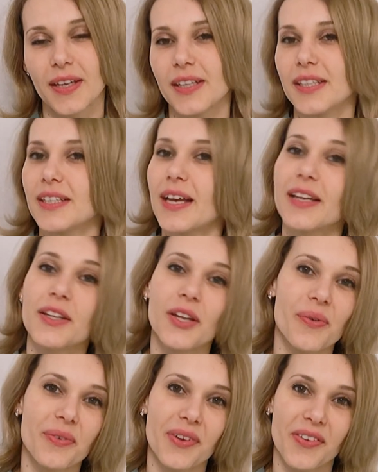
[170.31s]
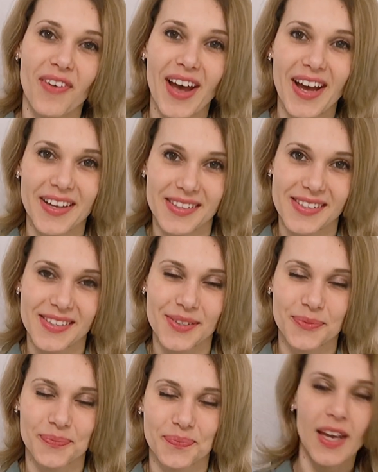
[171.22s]
he had no
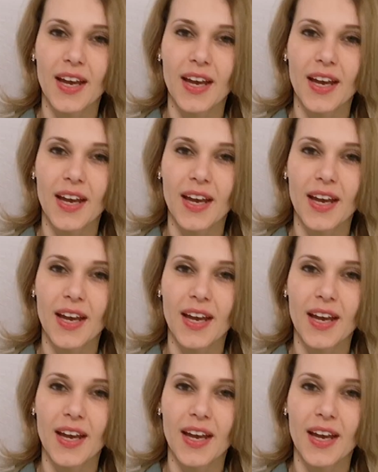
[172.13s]
regrets.